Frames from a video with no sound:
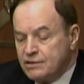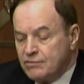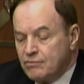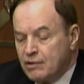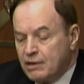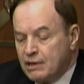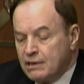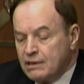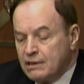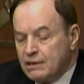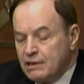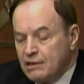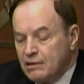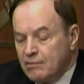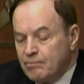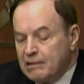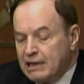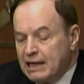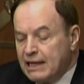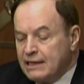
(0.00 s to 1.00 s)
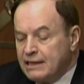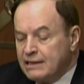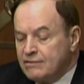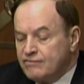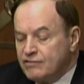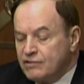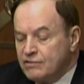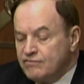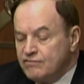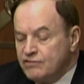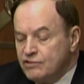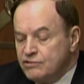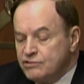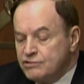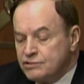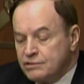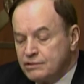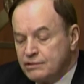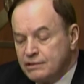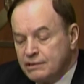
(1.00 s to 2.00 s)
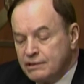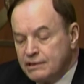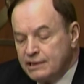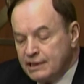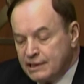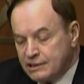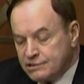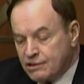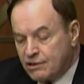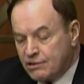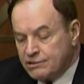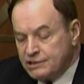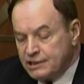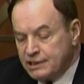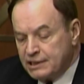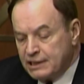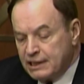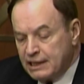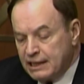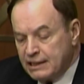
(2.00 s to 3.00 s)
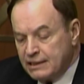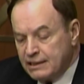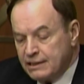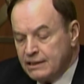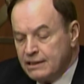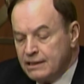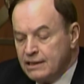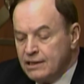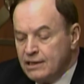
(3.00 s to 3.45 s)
in what little planning for the future he has articulated.